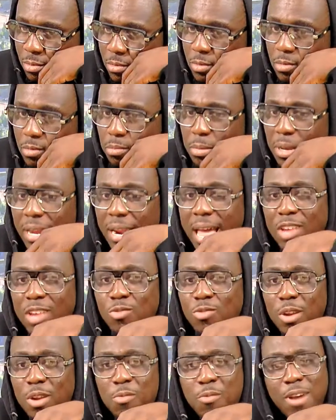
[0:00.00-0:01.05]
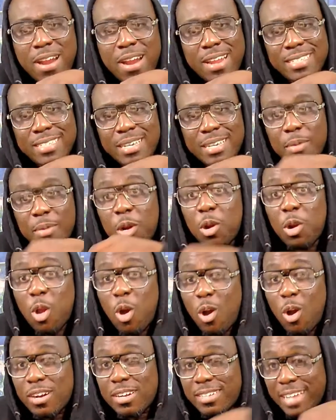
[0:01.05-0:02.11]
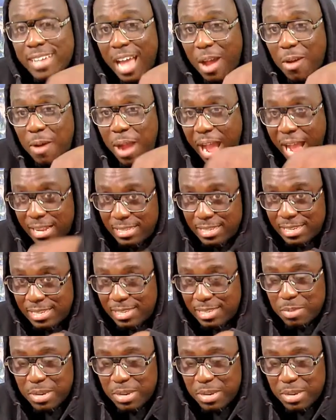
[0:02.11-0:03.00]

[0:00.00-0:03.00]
My last one, I'm quite a chairman, lockdown artist.